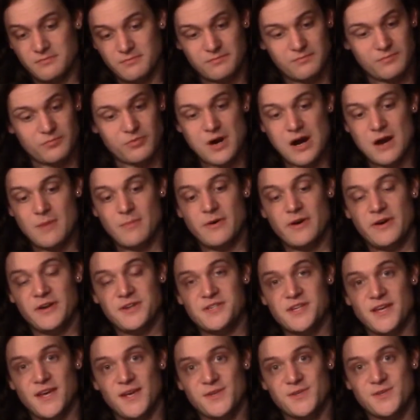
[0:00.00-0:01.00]
Primary
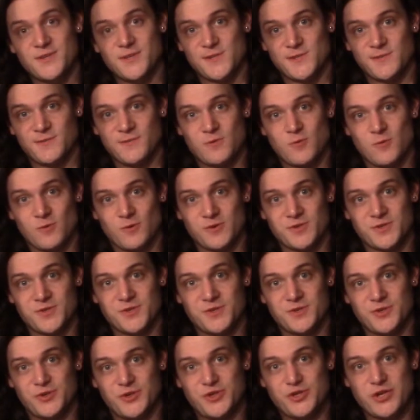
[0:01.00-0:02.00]
taste is, of
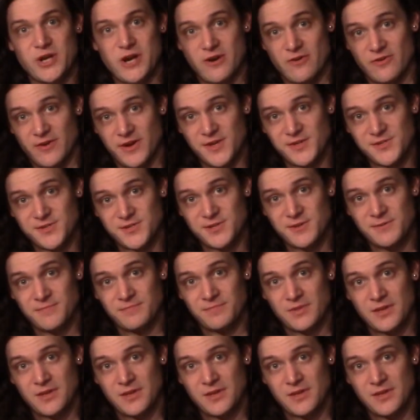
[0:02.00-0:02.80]
course, cherries,